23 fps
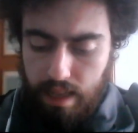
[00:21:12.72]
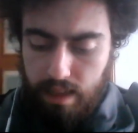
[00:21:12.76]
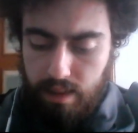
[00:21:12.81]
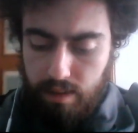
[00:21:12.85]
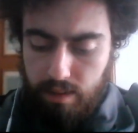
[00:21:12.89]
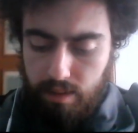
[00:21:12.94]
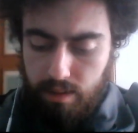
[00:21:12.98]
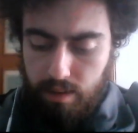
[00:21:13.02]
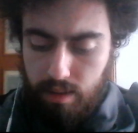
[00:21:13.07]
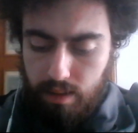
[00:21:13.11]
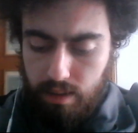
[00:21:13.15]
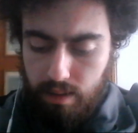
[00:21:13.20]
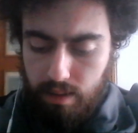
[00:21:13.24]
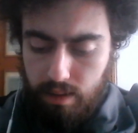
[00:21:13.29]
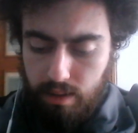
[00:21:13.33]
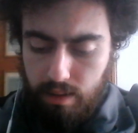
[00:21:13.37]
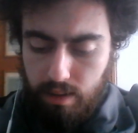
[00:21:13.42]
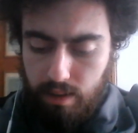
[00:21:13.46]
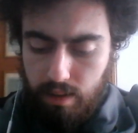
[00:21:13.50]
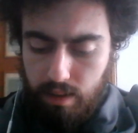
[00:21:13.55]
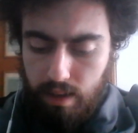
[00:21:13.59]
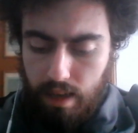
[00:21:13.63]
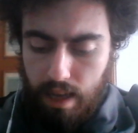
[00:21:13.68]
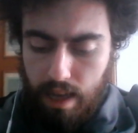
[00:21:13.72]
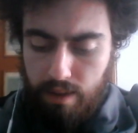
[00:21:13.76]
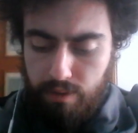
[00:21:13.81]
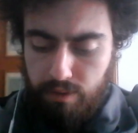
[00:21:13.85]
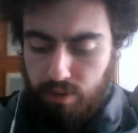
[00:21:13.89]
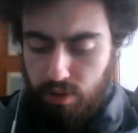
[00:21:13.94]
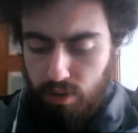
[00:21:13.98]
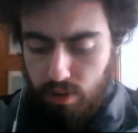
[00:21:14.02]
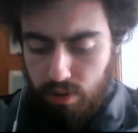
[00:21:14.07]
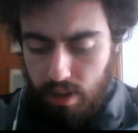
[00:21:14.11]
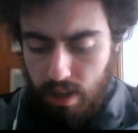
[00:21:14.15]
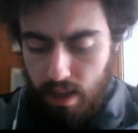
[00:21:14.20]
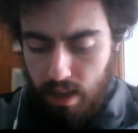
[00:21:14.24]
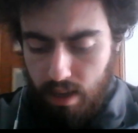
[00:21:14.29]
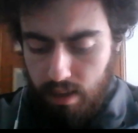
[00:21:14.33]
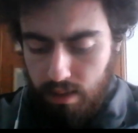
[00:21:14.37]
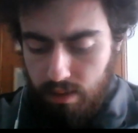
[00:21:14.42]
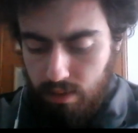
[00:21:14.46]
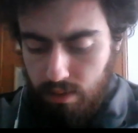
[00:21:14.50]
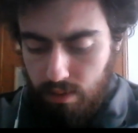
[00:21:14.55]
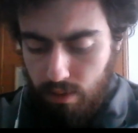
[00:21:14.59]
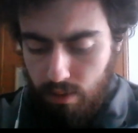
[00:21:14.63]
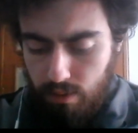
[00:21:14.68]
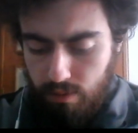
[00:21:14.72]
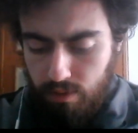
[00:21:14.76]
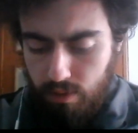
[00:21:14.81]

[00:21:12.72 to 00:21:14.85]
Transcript: and after that,